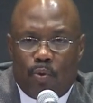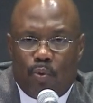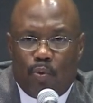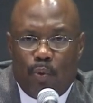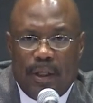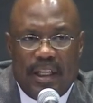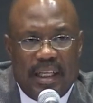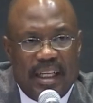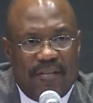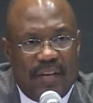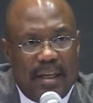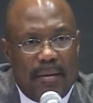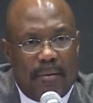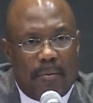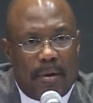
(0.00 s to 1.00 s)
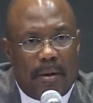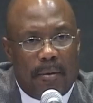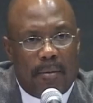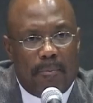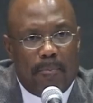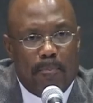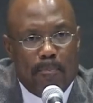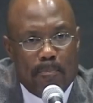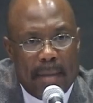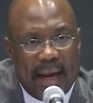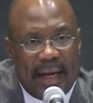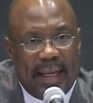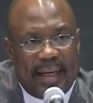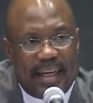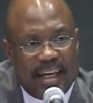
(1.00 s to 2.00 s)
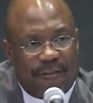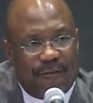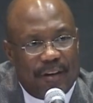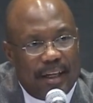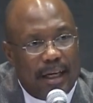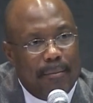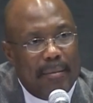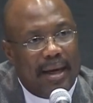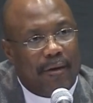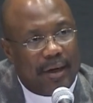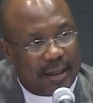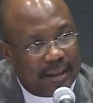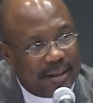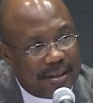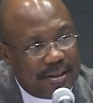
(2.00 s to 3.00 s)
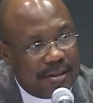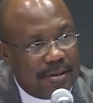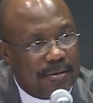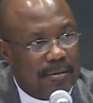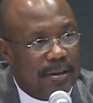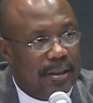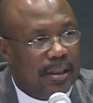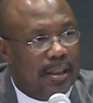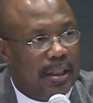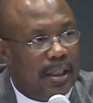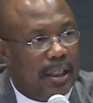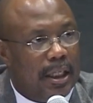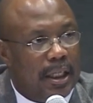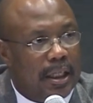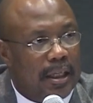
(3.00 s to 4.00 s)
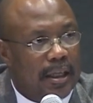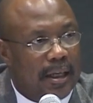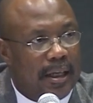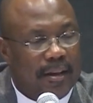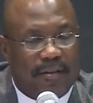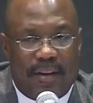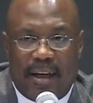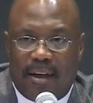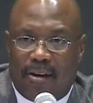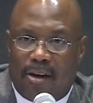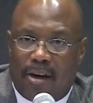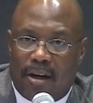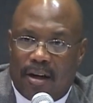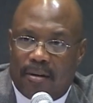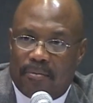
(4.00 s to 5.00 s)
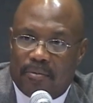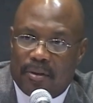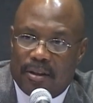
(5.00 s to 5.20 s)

we live in many different Americas, and there are